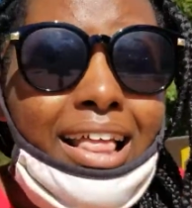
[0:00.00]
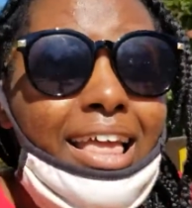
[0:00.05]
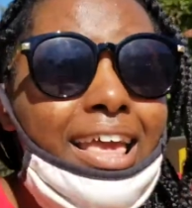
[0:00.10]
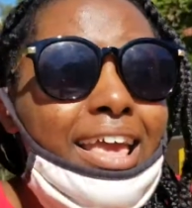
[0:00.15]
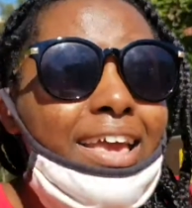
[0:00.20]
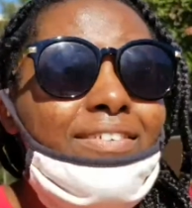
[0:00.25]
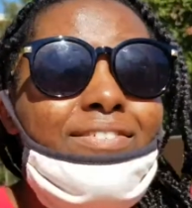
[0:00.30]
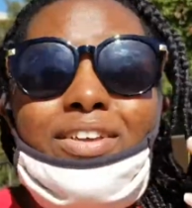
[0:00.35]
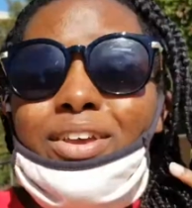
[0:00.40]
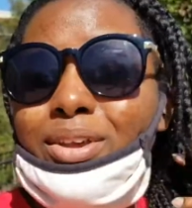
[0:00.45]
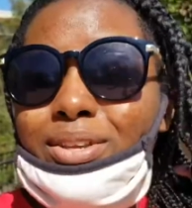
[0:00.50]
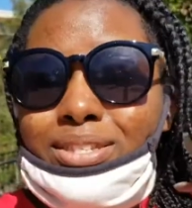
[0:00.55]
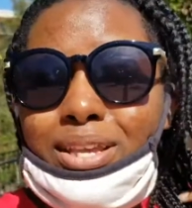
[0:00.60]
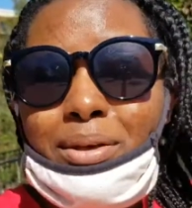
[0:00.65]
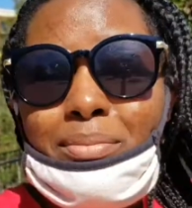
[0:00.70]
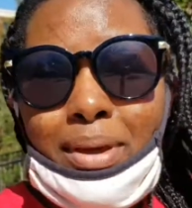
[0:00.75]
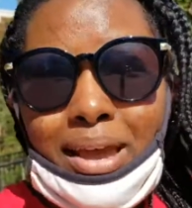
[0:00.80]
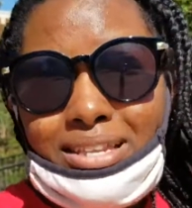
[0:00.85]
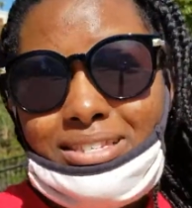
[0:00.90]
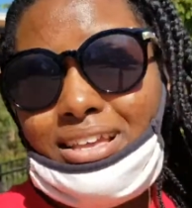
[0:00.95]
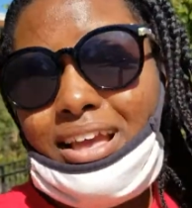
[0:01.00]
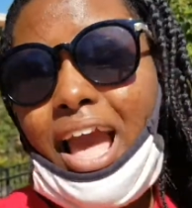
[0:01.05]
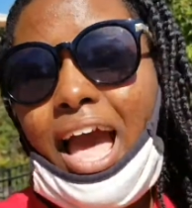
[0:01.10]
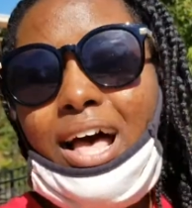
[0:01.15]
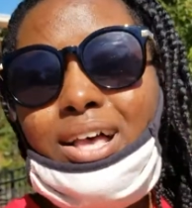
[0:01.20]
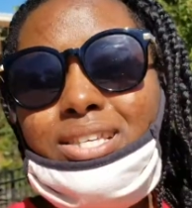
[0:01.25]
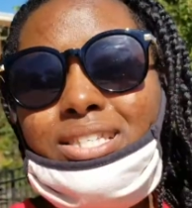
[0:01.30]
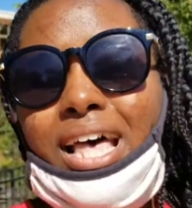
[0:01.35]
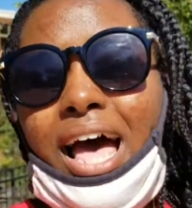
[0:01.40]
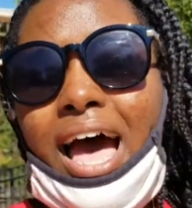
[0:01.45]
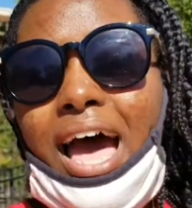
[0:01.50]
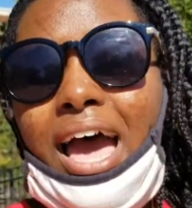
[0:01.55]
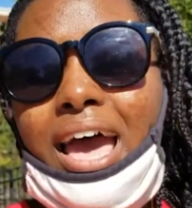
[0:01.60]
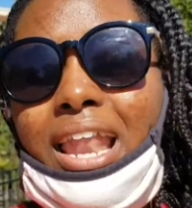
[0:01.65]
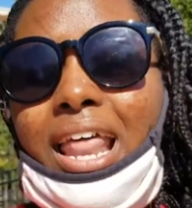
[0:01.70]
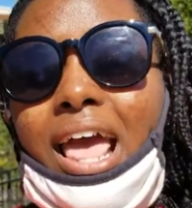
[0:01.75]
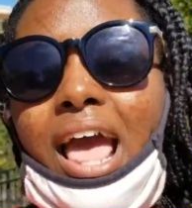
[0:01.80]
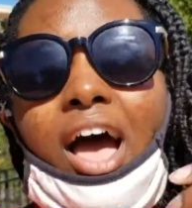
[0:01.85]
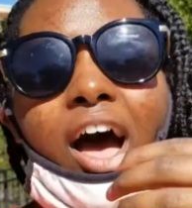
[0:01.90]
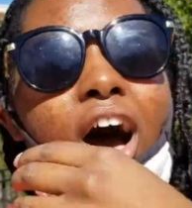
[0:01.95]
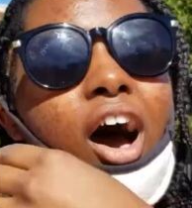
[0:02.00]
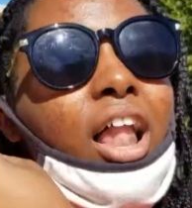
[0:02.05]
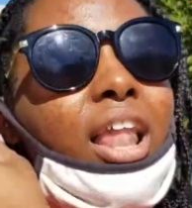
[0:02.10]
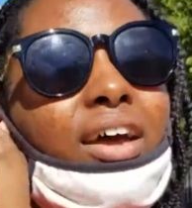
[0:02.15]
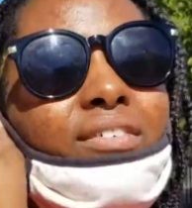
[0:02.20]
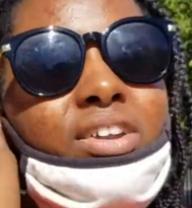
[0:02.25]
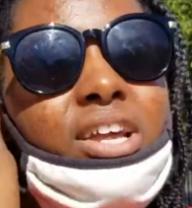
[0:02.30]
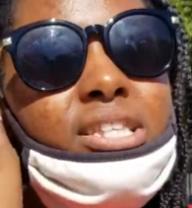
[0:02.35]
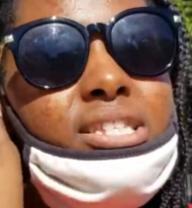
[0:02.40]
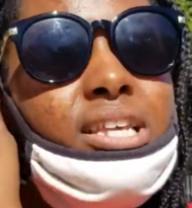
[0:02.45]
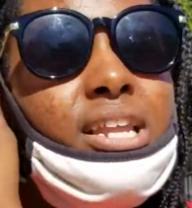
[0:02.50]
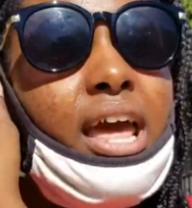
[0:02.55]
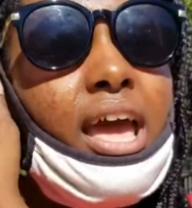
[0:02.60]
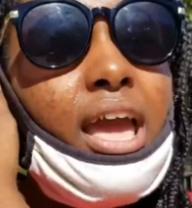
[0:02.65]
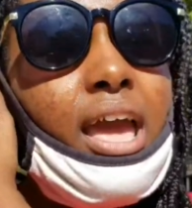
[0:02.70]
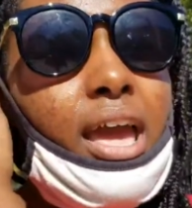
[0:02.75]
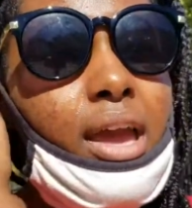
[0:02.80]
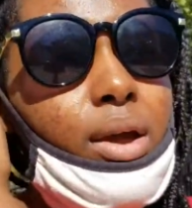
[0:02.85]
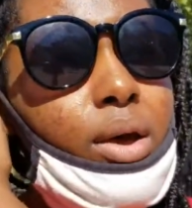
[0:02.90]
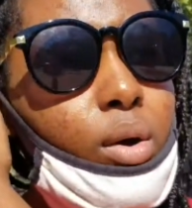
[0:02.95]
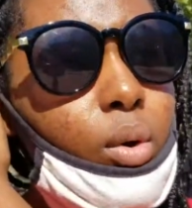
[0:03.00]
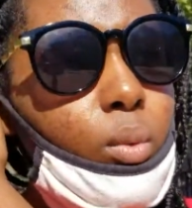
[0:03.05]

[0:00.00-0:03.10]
It feels amazing outside. All I've done today